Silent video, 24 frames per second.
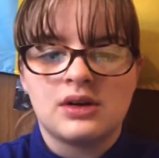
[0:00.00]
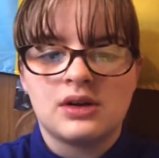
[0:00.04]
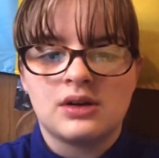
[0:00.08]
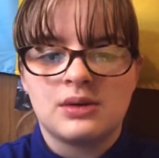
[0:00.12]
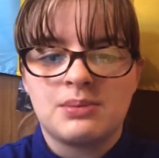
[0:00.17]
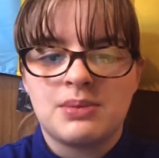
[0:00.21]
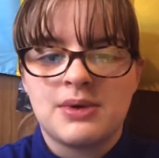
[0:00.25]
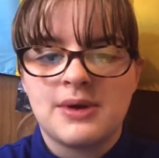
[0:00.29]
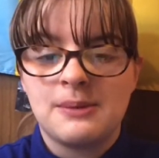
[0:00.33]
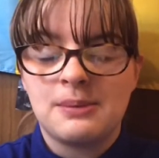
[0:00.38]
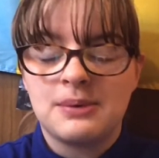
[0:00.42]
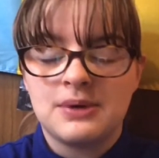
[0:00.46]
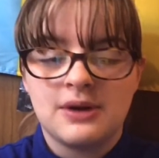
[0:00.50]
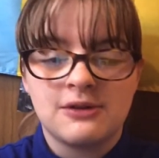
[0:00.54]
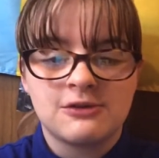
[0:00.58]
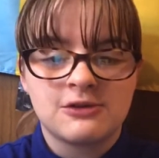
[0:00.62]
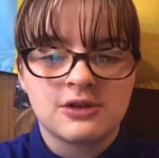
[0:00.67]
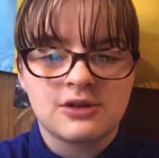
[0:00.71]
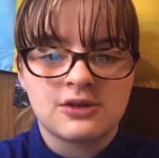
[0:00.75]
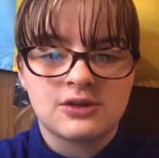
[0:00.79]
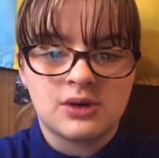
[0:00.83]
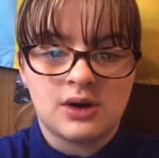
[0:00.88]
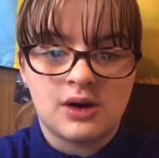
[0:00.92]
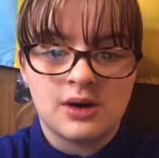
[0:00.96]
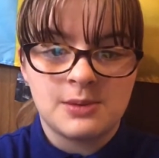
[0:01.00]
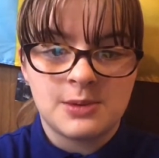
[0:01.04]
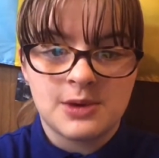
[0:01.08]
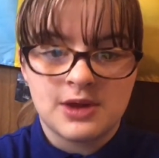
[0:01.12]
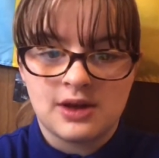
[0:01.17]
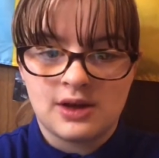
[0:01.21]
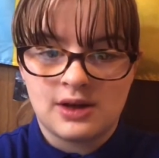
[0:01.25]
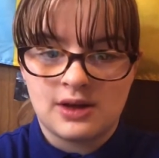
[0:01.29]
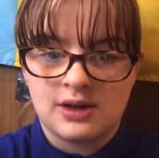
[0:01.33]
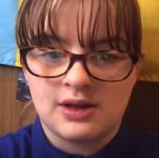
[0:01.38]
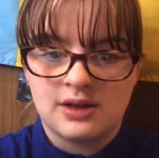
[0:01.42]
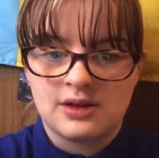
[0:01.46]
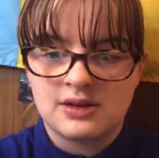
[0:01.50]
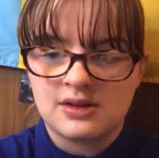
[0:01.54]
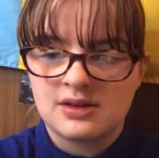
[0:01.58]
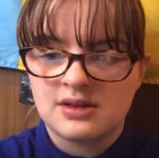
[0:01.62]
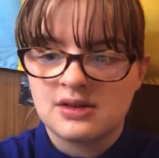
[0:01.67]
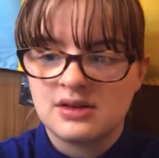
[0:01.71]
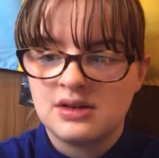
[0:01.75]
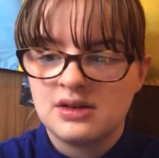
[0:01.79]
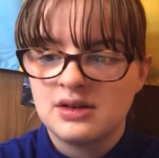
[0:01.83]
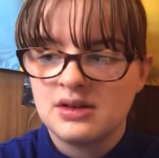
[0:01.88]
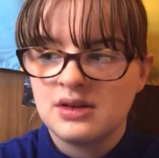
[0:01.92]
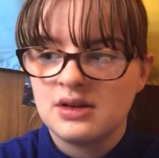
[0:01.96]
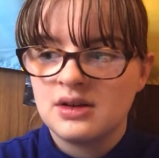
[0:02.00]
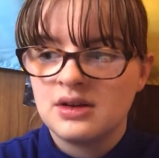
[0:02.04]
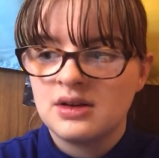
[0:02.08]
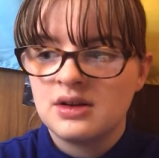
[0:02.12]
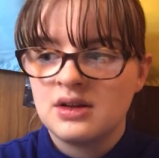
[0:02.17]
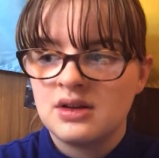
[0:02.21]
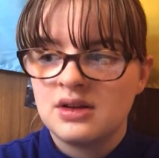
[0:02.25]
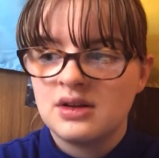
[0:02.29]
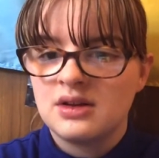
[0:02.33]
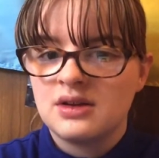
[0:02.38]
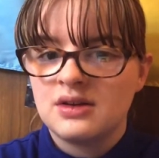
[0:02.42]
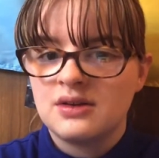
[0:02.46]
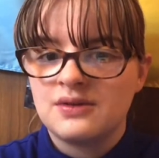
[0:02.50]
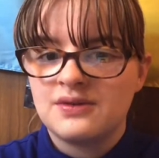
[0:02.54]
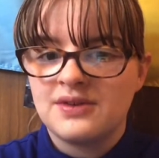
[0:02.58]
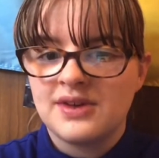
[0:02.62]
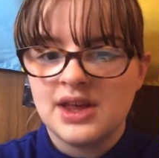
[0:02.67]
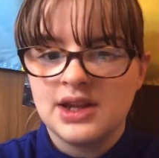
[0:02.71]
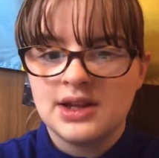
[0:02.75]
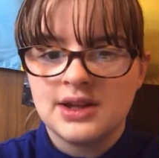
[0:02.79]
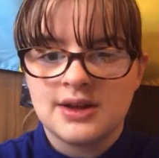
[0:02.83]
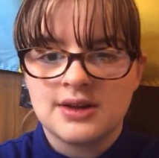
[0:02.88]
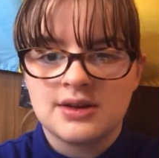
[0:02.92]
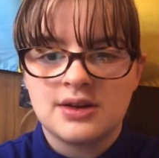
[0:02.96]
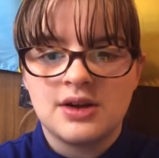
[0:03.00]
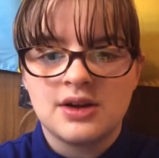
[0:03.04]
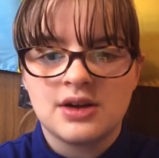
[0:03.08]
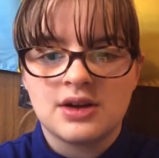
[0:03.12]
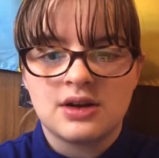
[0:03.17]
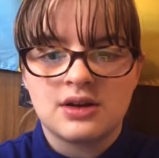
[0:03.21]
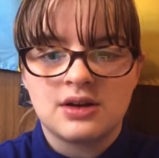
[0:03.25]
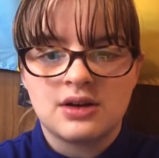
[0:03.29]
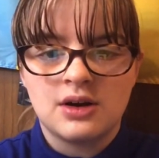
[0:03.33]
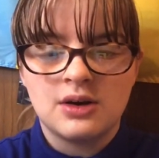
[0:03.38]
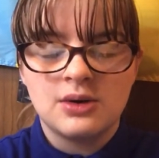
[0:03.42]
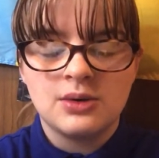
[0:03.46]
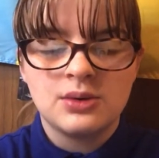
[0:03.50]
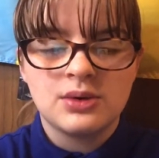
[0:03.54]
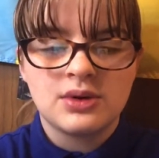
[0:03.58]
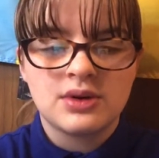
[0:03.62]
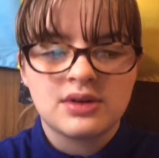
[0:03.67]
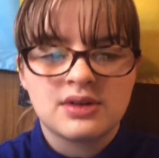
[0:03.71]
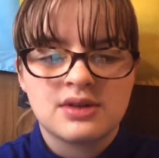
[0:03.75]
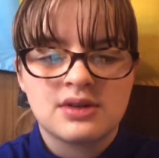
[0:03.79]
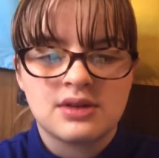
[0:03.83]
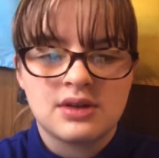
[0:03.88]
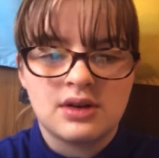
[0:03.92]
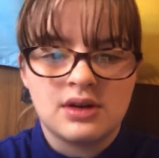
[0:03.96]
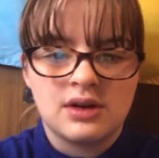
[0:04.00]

People have described it as feeling like a ghost,